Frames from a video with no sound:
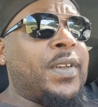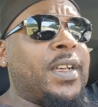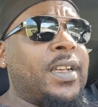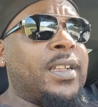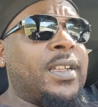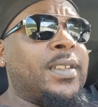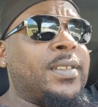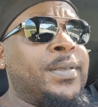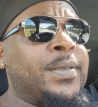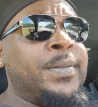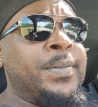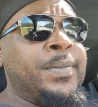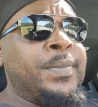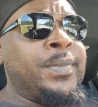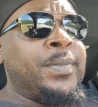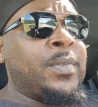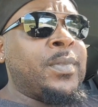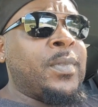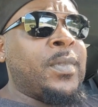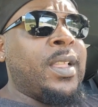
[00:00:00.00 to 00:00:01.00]

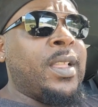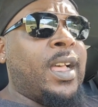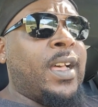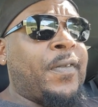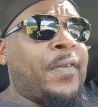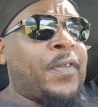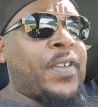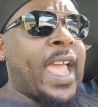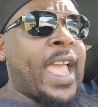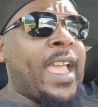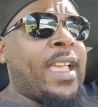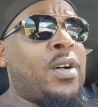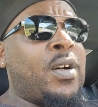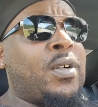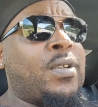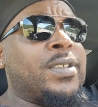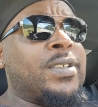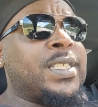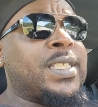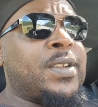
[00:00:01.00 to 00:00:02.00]
a flat
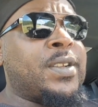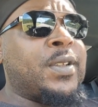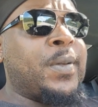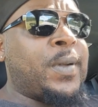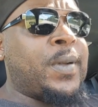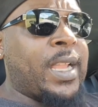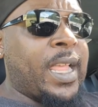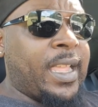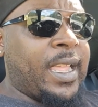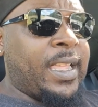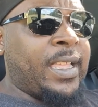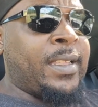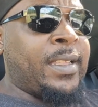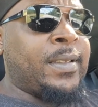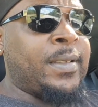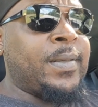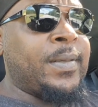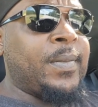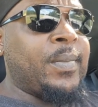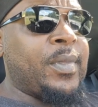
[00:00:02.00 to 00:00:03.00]
horizontal
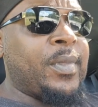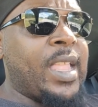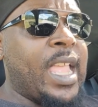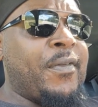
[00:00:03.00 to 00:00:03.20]
plane,